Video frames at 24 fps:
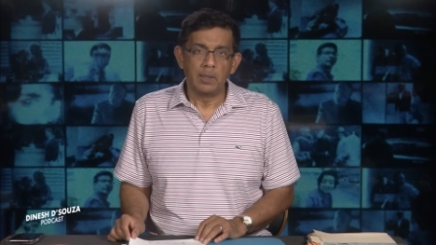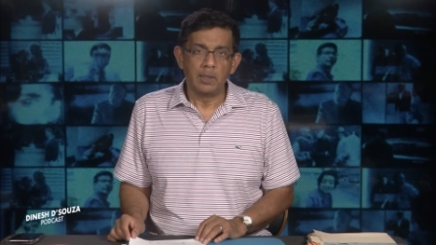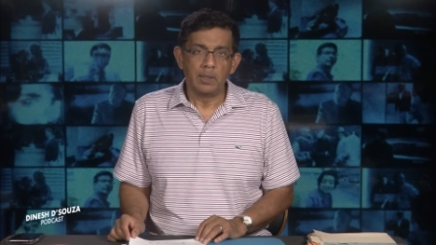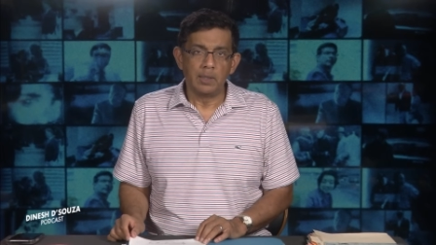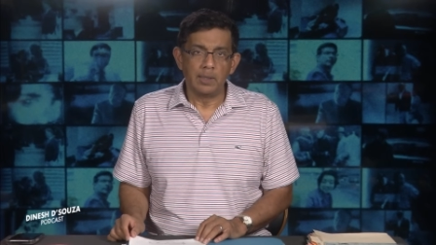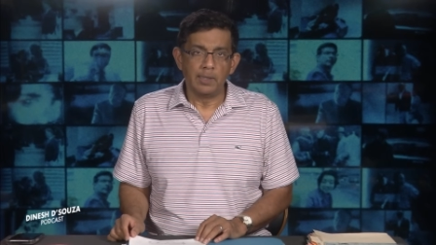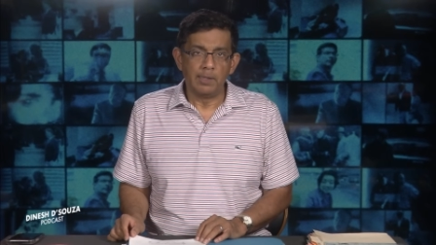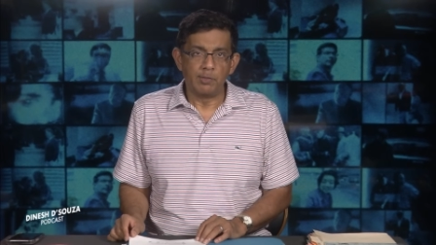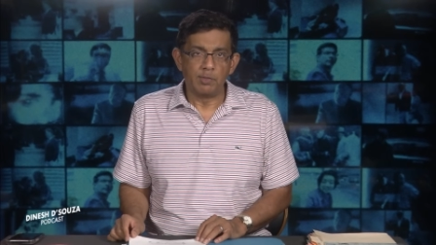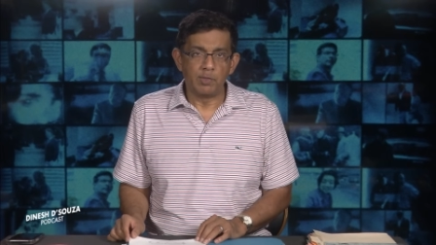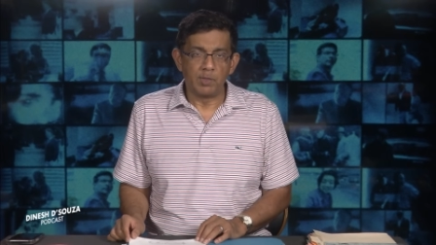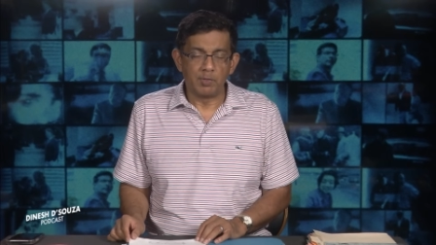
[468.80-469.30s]

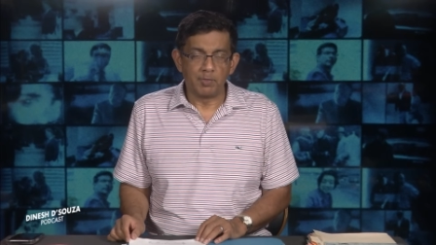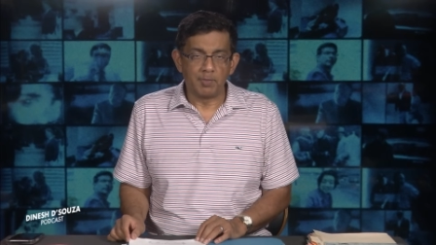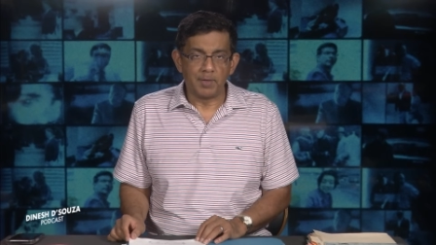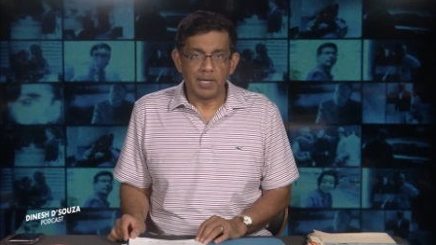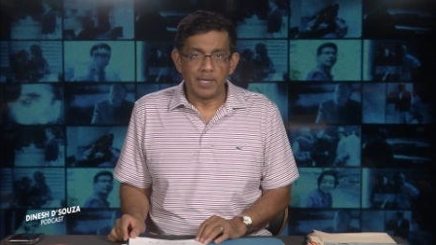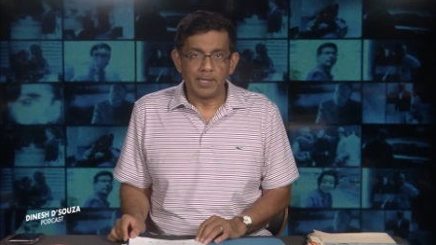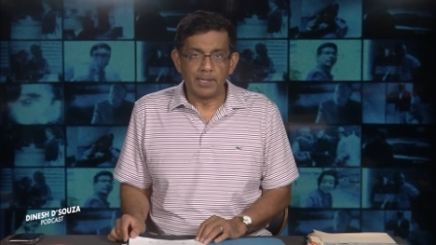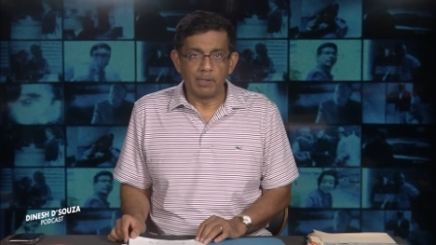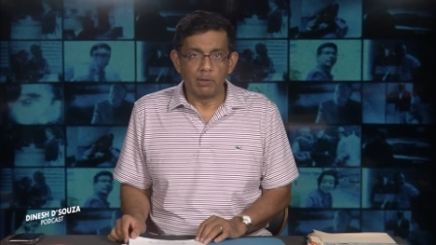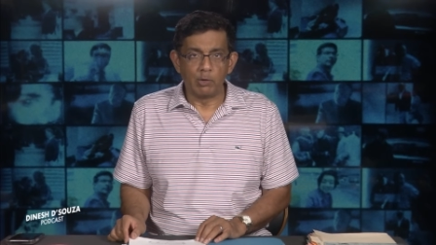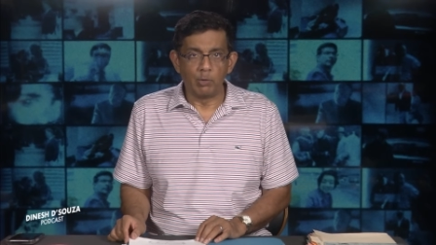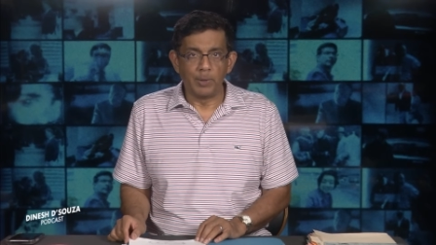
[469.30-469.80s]
Elise
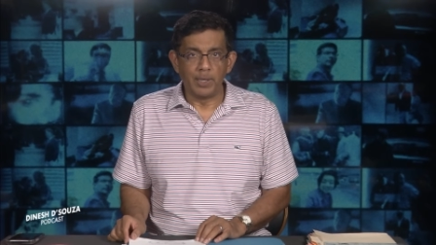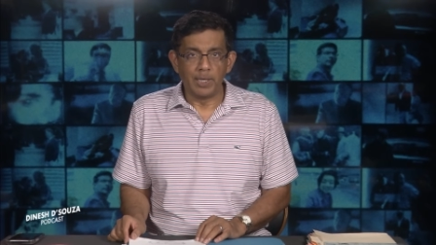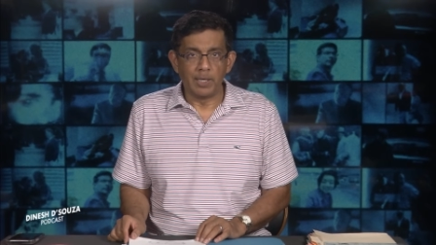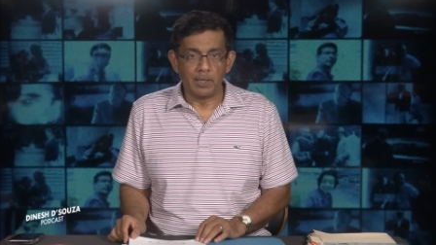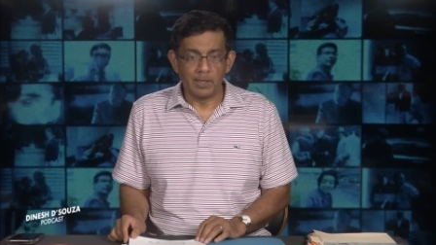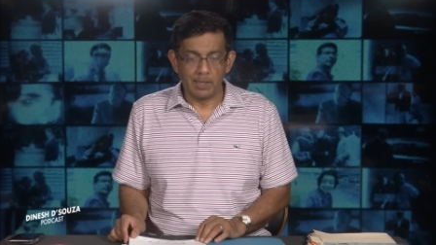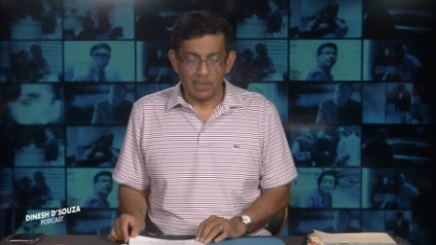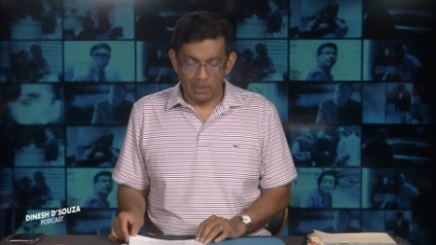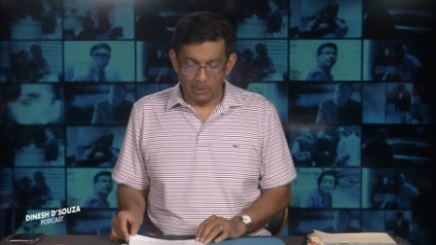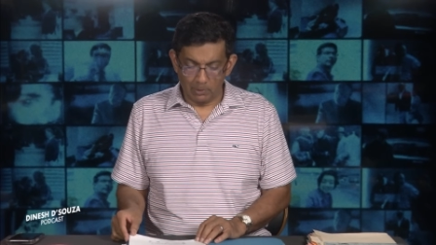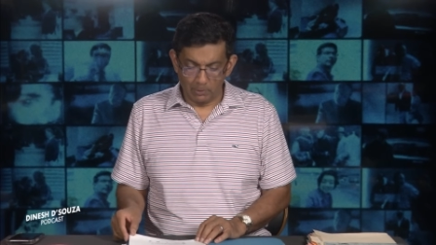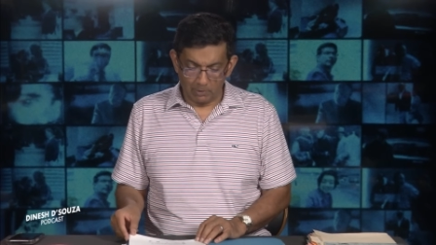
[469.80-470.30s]
Stefanik
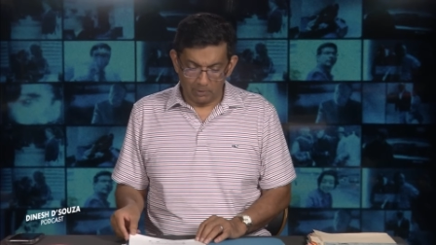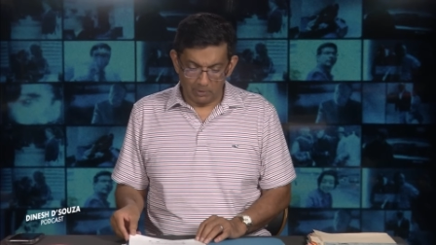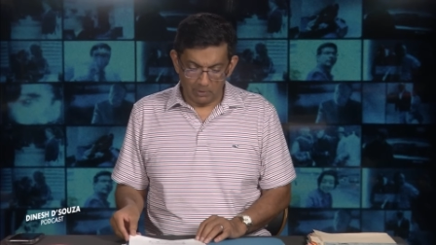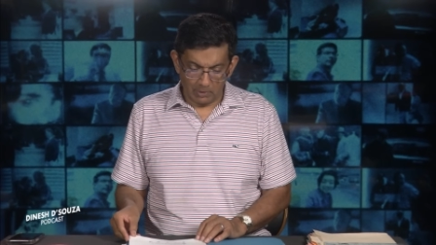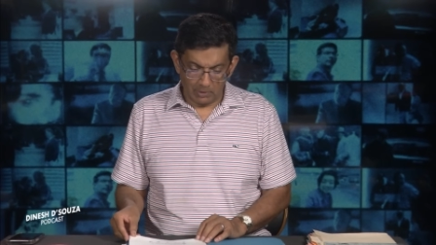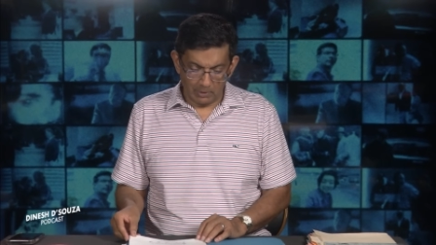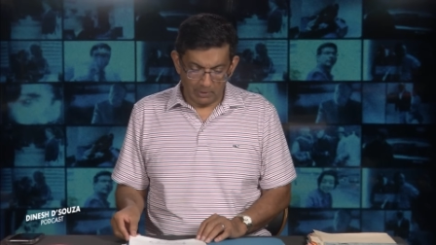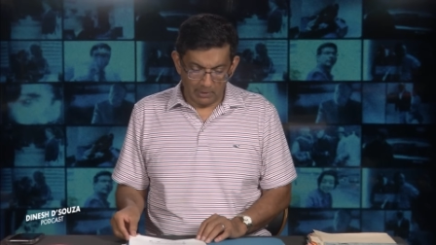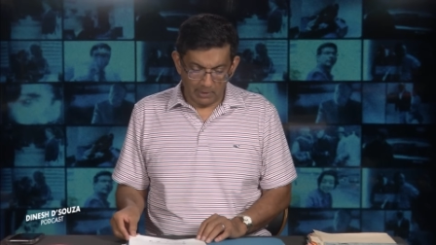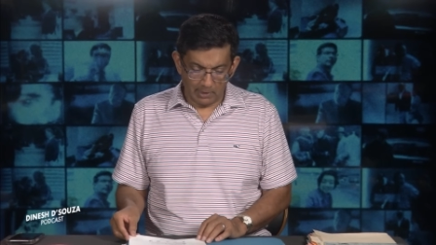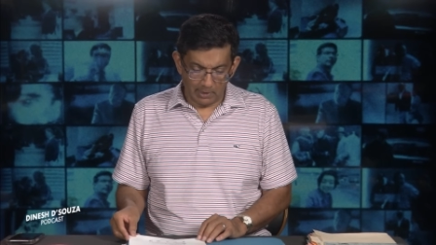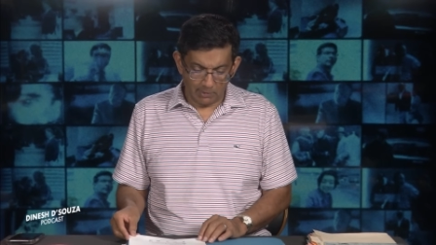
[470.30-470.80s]
tweeted out
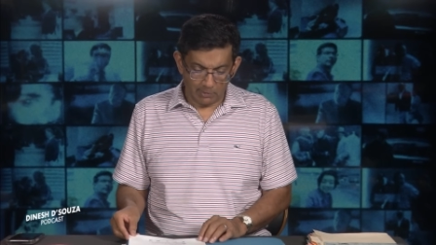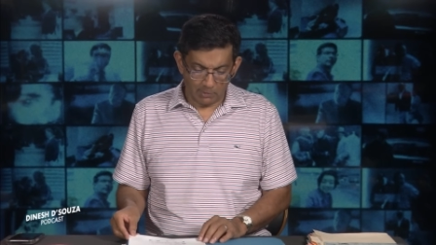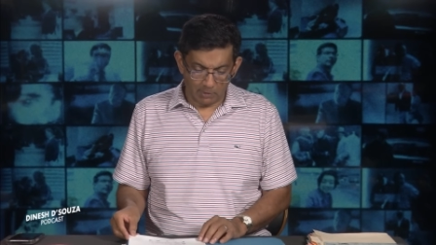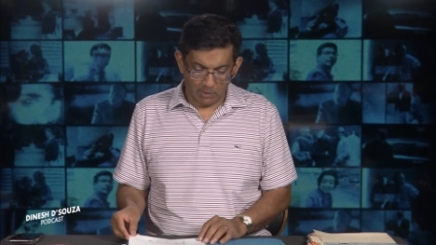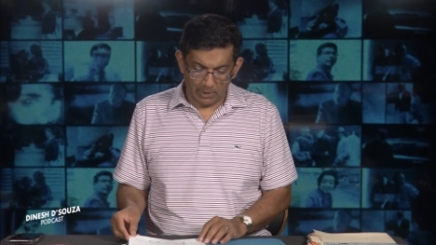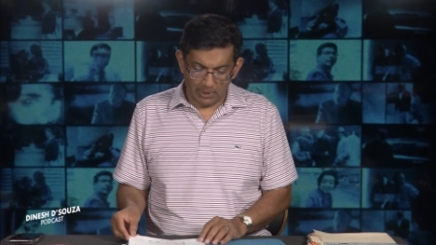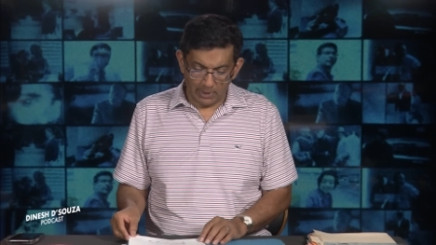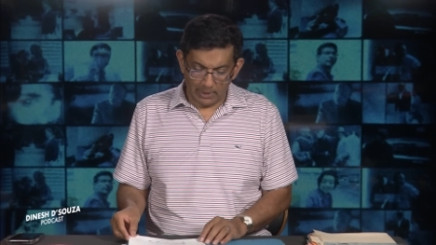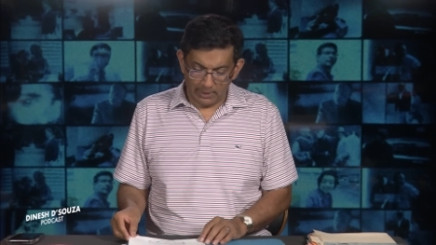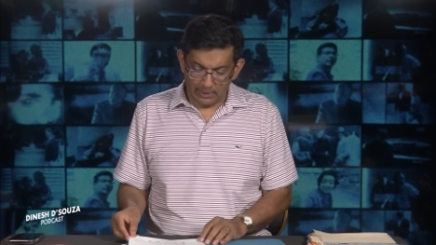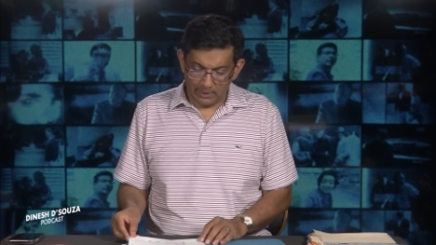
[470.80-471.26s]
yesterday,